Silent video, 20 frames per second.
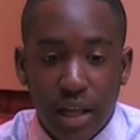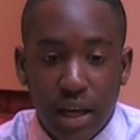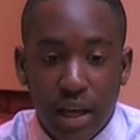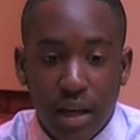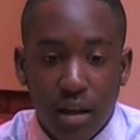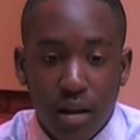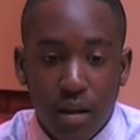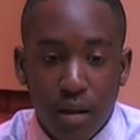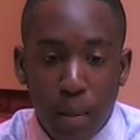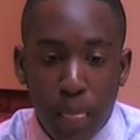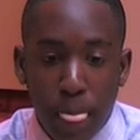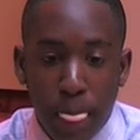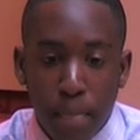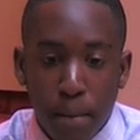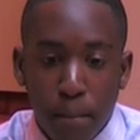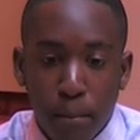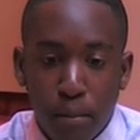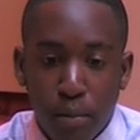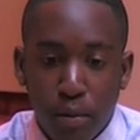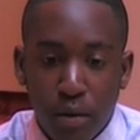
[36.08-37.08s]
that
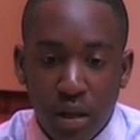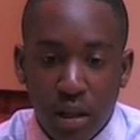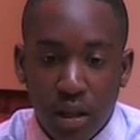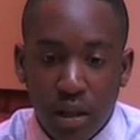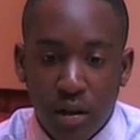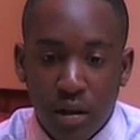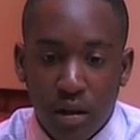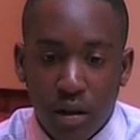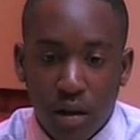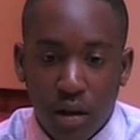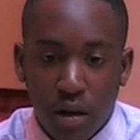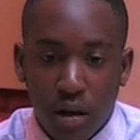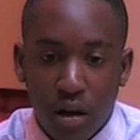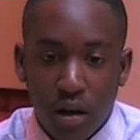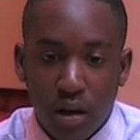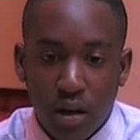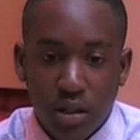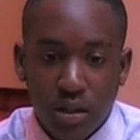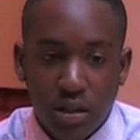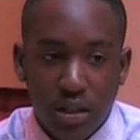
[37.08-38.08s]
bullying
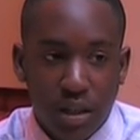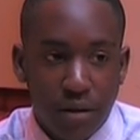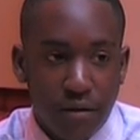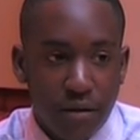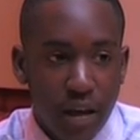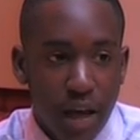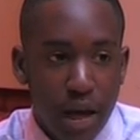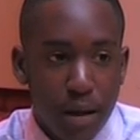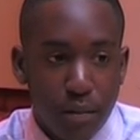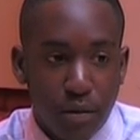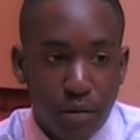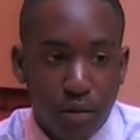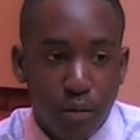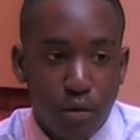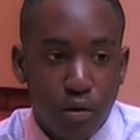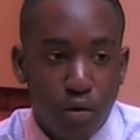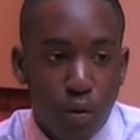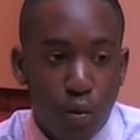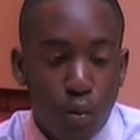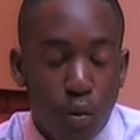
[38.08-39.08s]
occurs if it happens
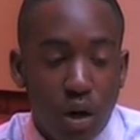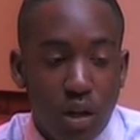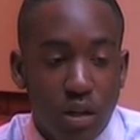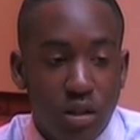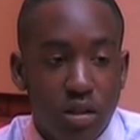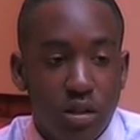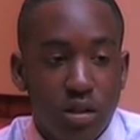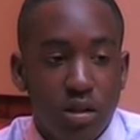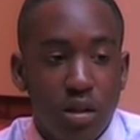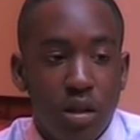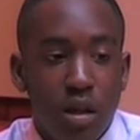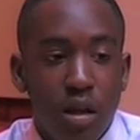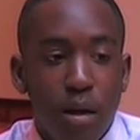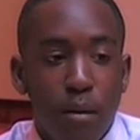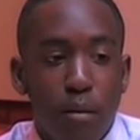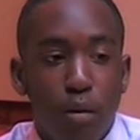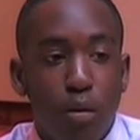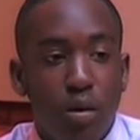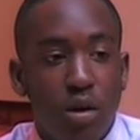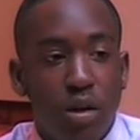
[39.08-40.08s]
more than once?
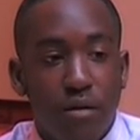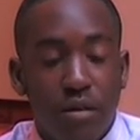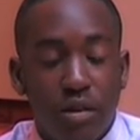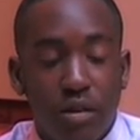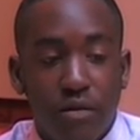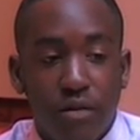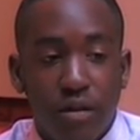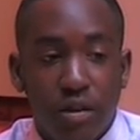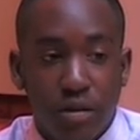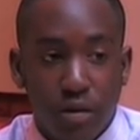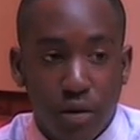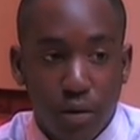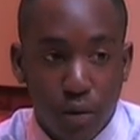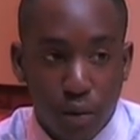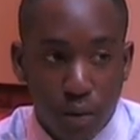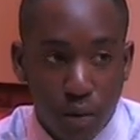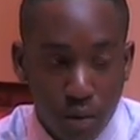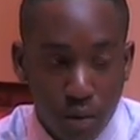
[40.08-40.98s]
But what if it's physical?